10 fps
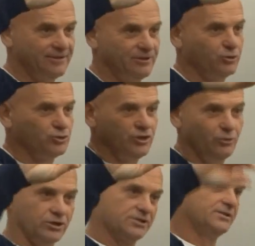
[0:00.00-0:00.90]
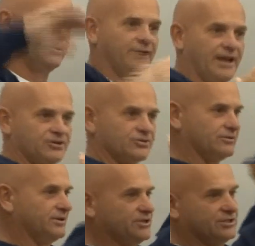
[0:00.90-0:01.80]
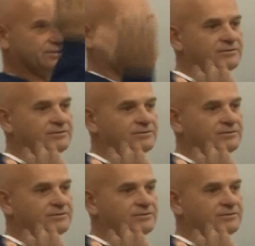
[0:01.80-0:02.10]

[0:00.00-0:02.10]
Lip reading: And you see what the reaction is.